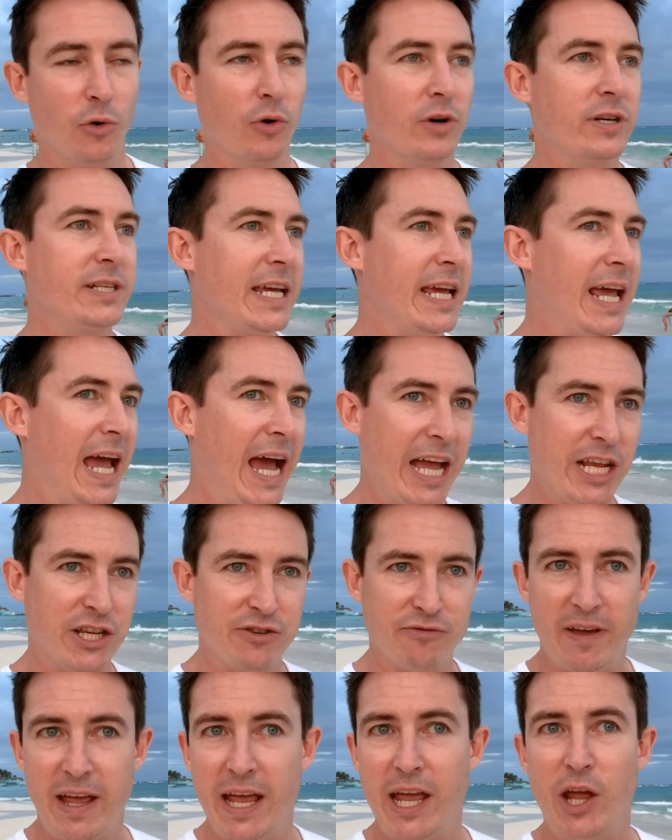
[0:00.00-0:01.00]
or
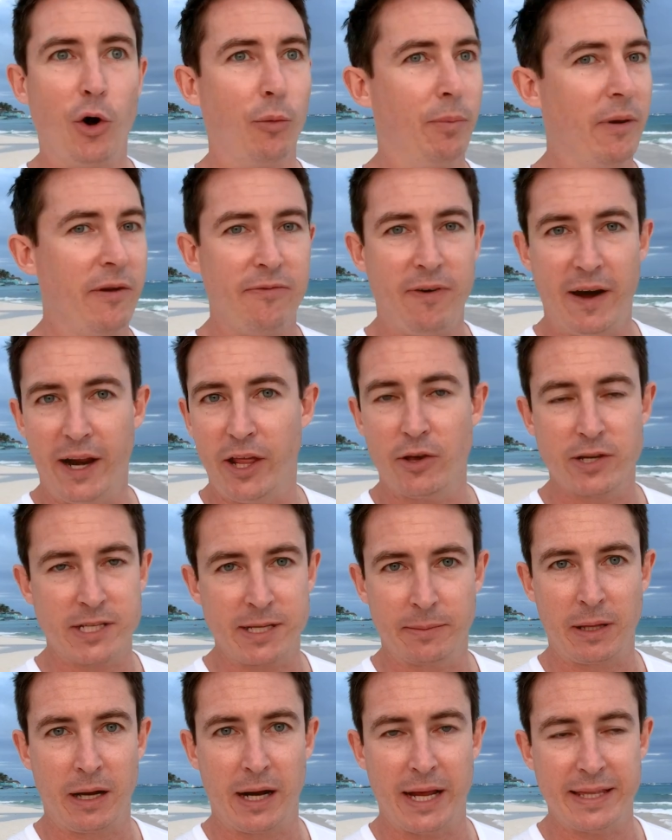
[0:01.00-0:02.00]
DHV or be funny or
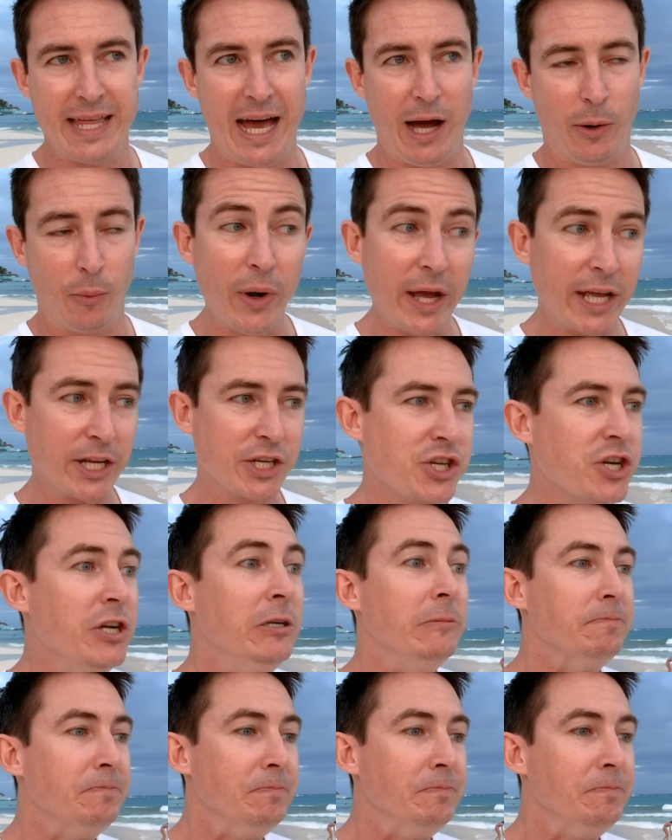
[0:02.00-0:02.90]
something like that, which